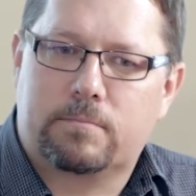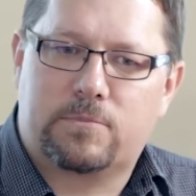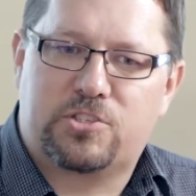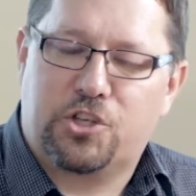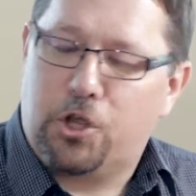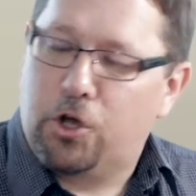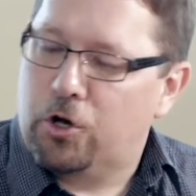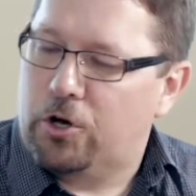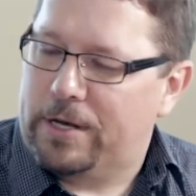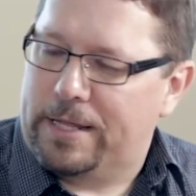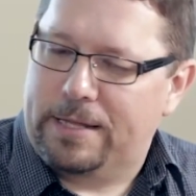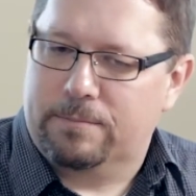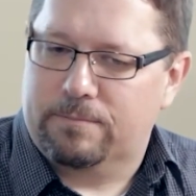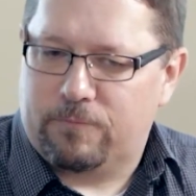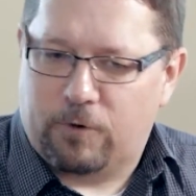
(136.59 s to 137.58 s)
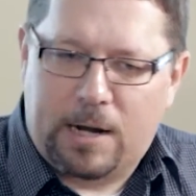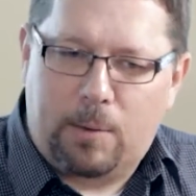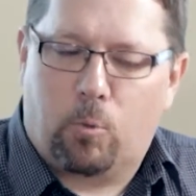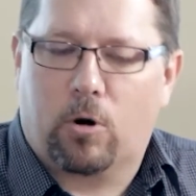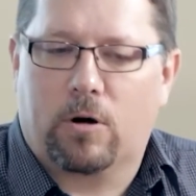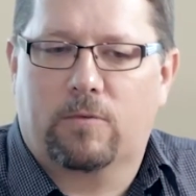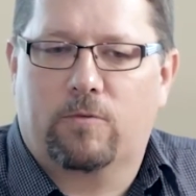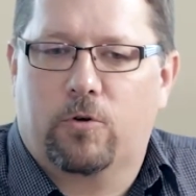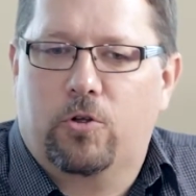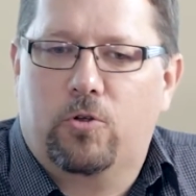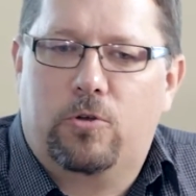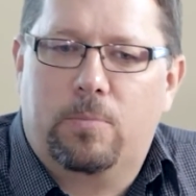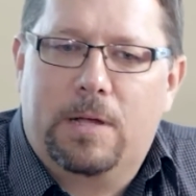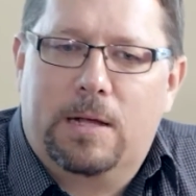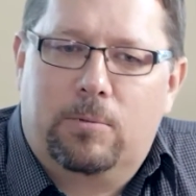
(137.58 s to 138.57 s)
security framework for
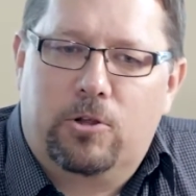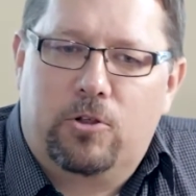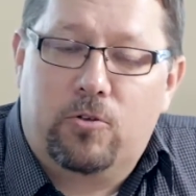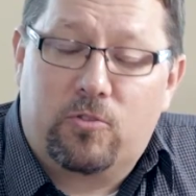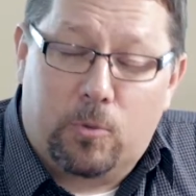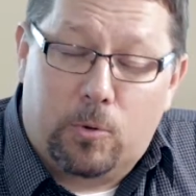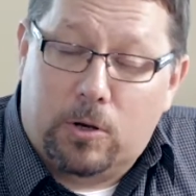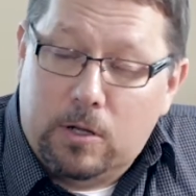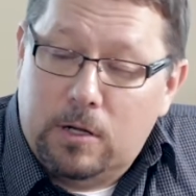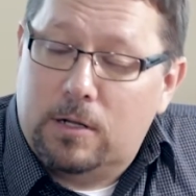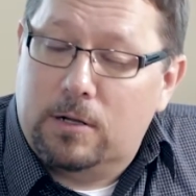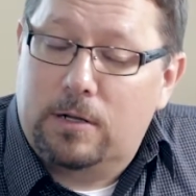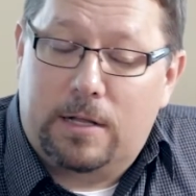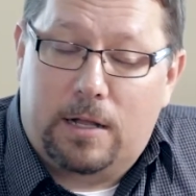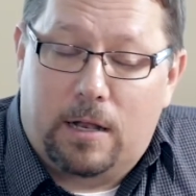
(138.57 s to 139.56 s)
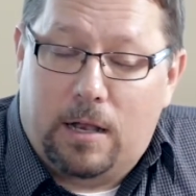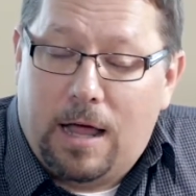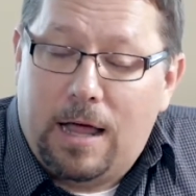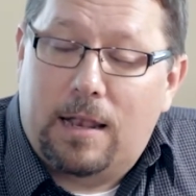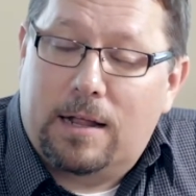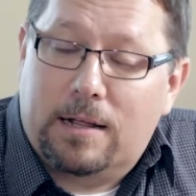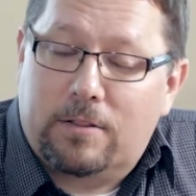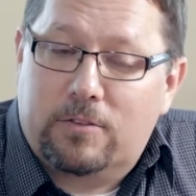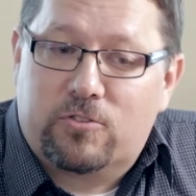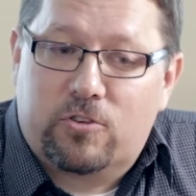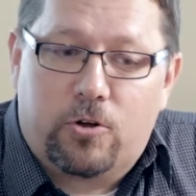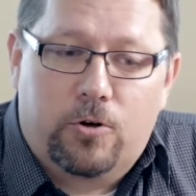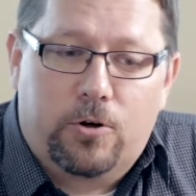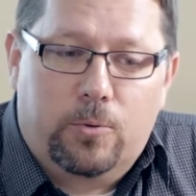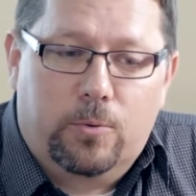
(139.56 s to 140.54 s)
you to be able to use, it would look a lot like the
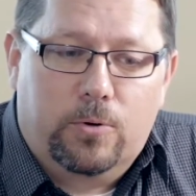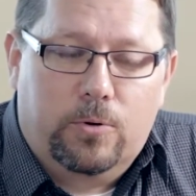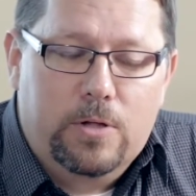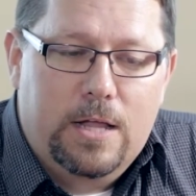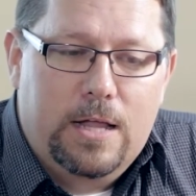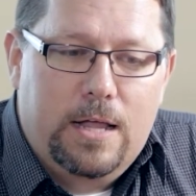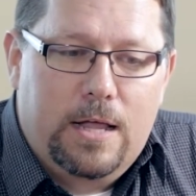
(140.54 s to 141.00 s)
security rule.